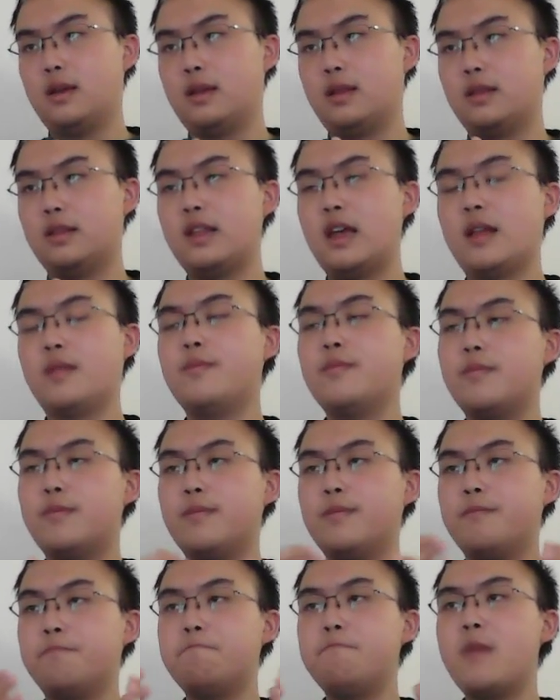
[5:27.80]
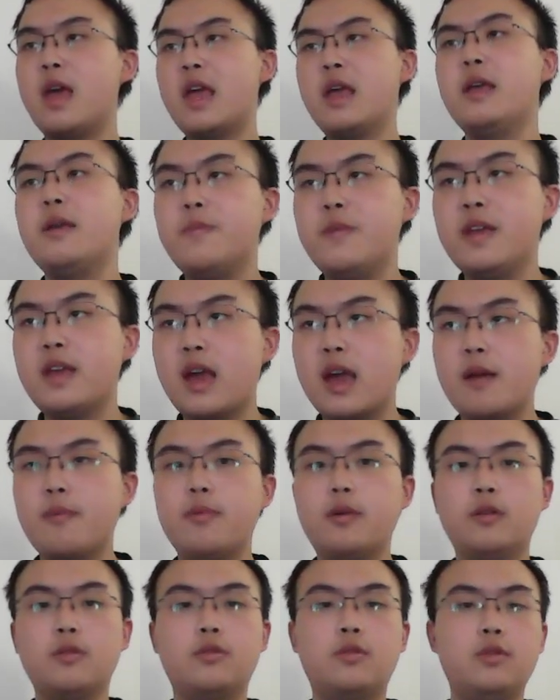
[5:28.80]
that may be
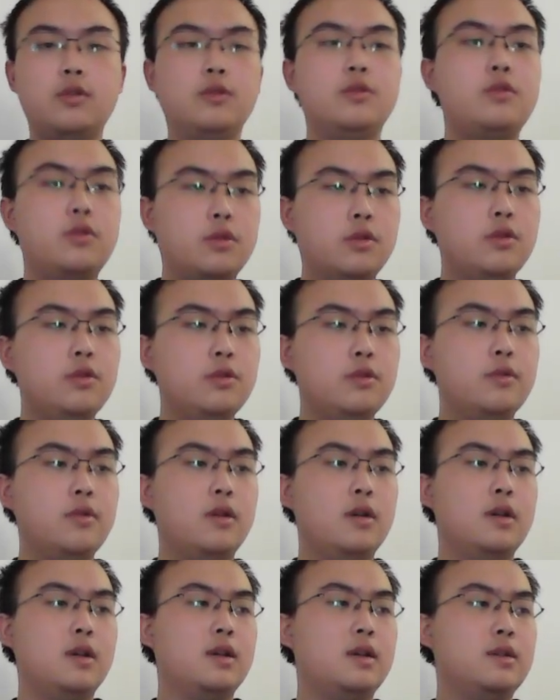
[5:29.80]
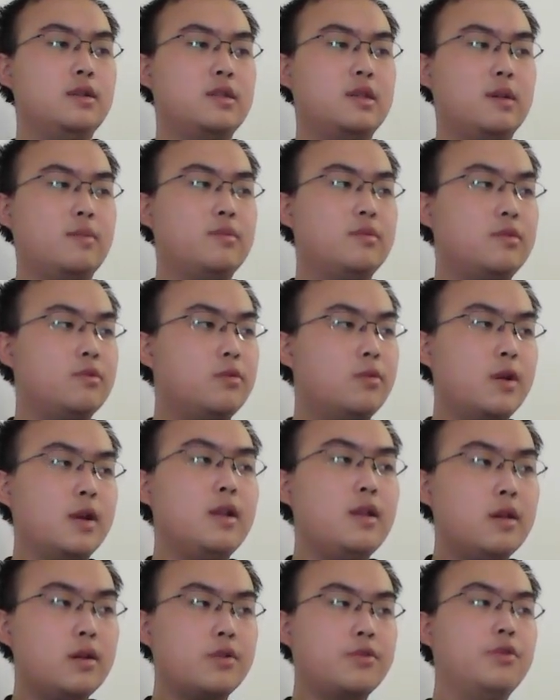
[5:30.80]
able to do some
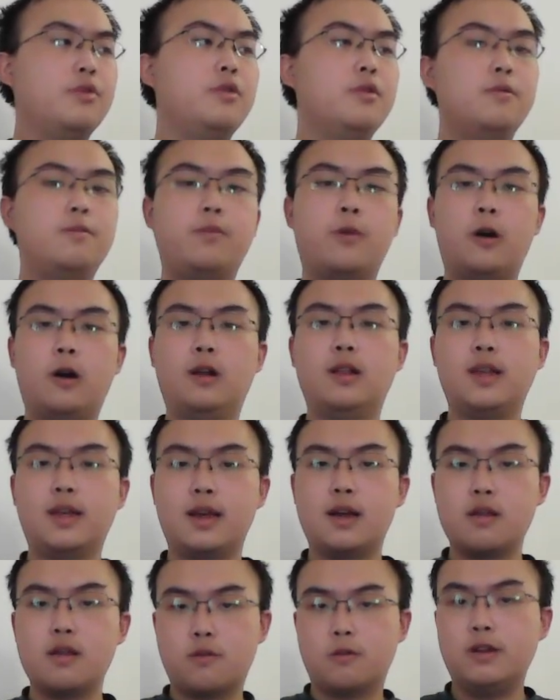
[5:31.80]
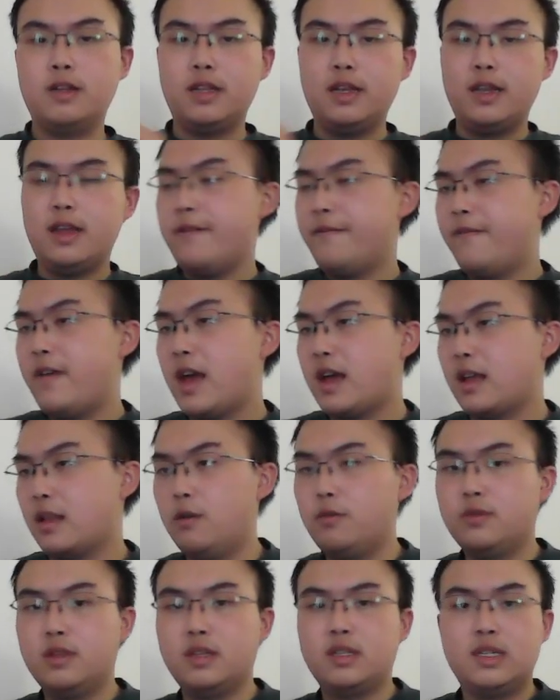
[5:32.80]
really cool polygon 3D effect
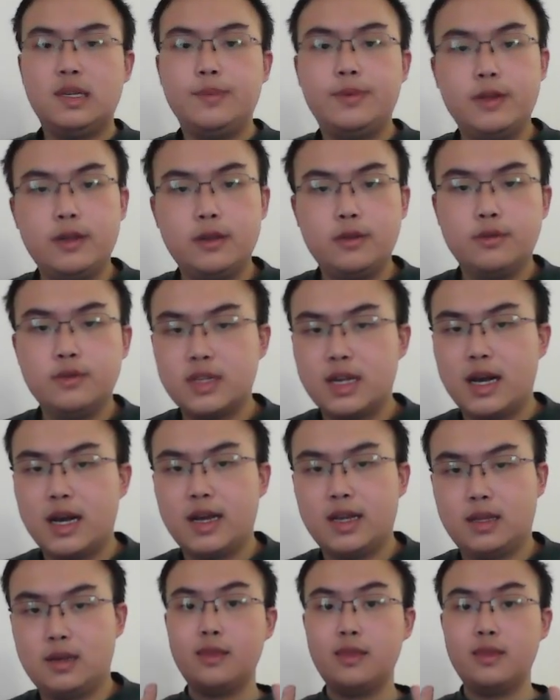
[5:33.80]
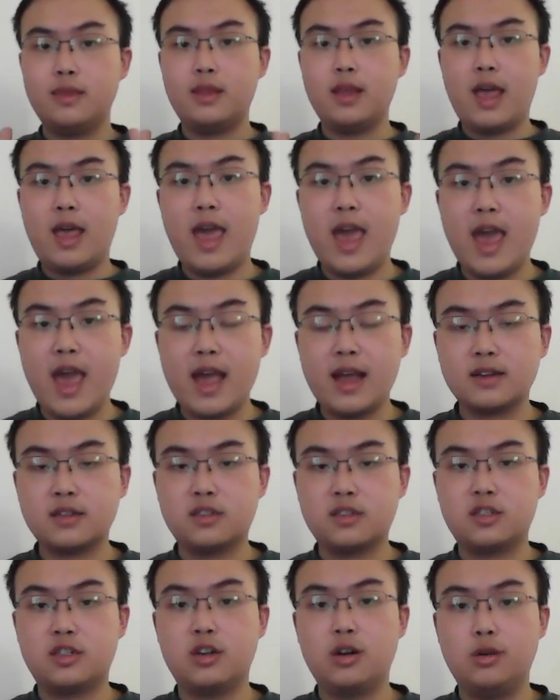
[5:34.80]
on the CPU side, the
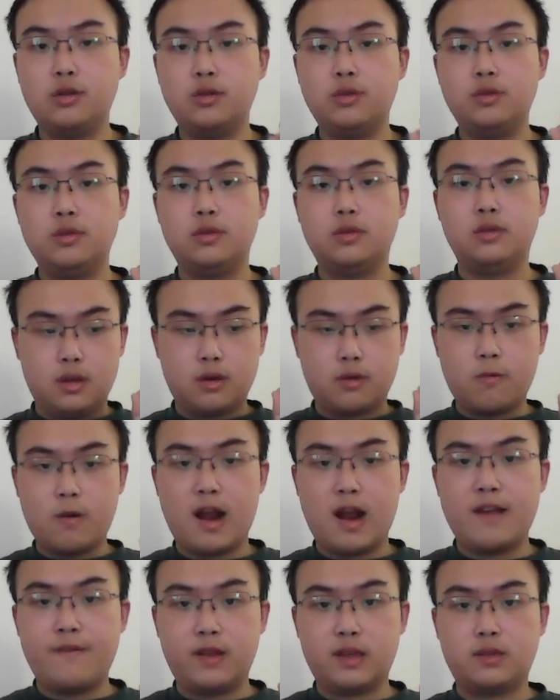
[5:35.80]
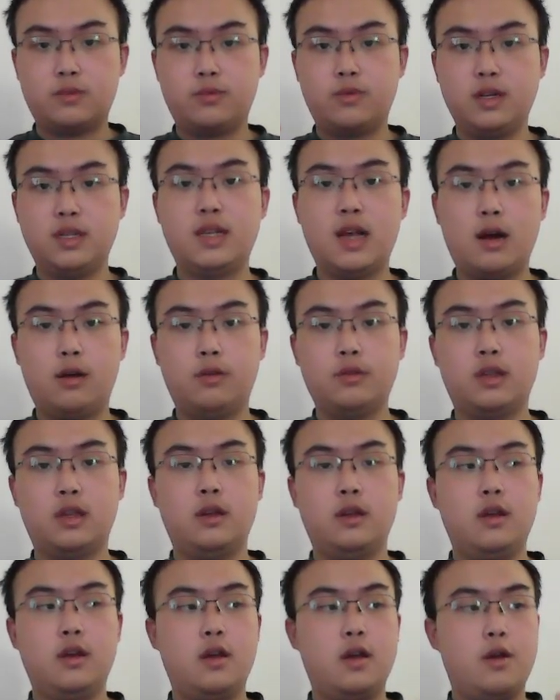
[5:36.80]
actual graphics result
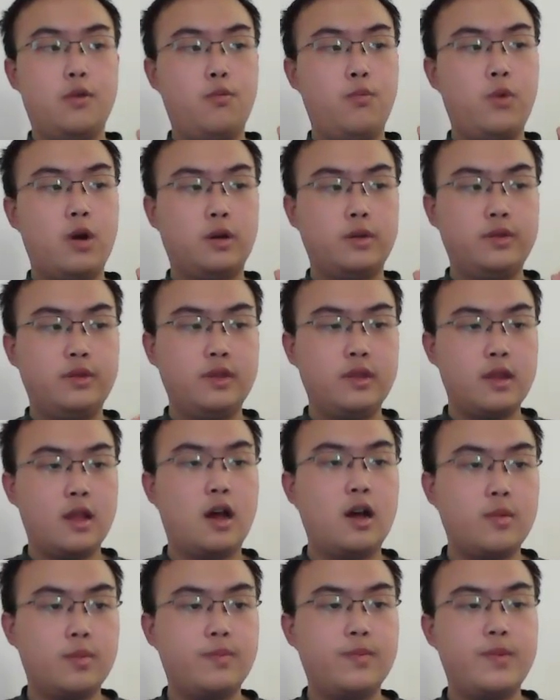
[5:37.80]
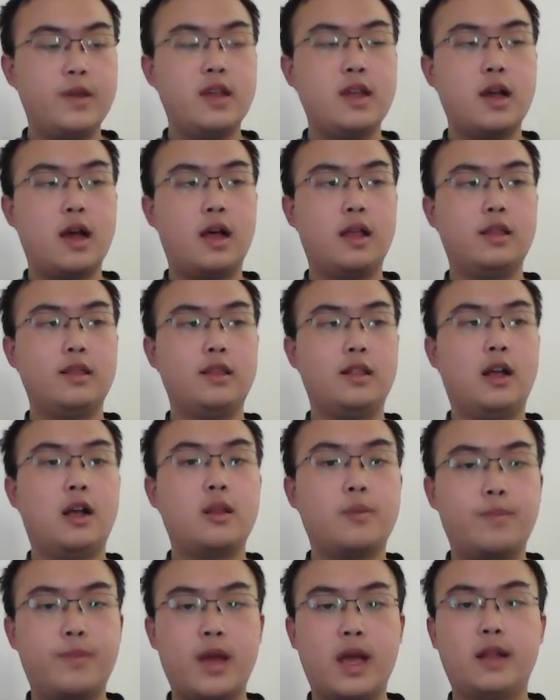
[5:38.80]
will not be a
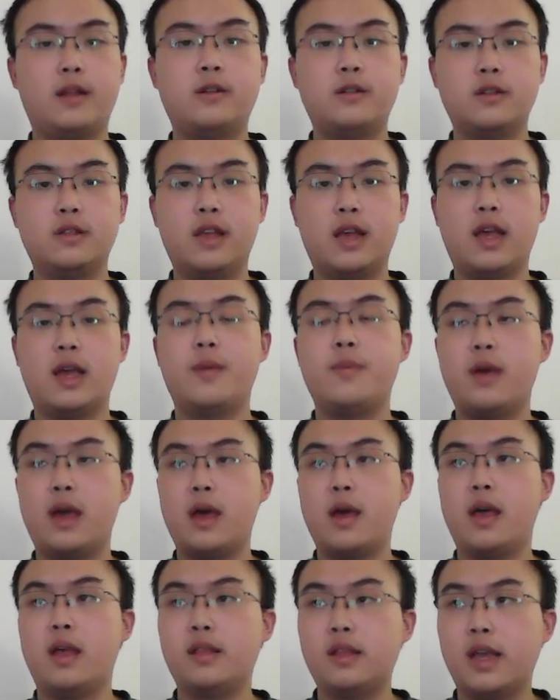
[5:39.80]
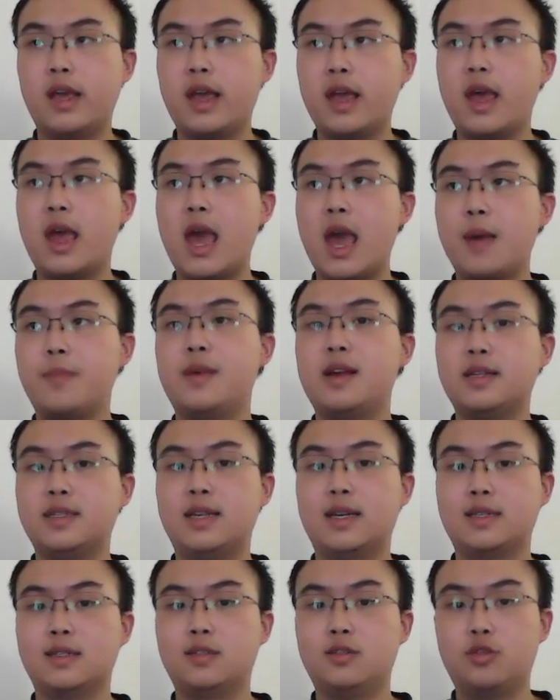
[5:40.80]
lot better than an
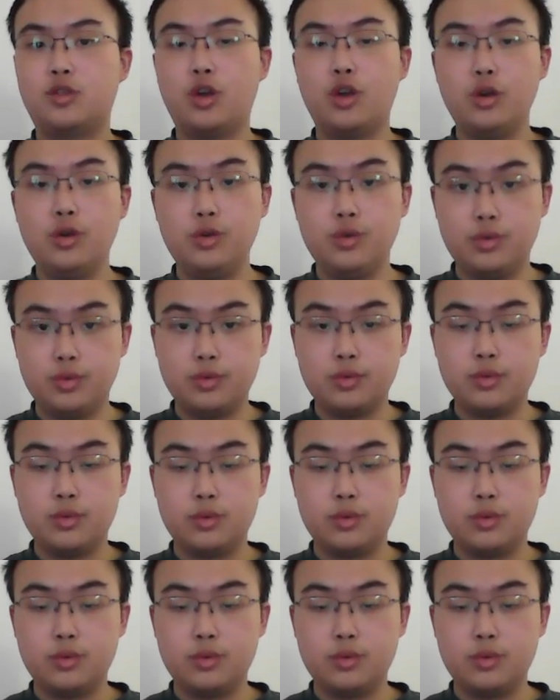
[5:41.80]
MSX2.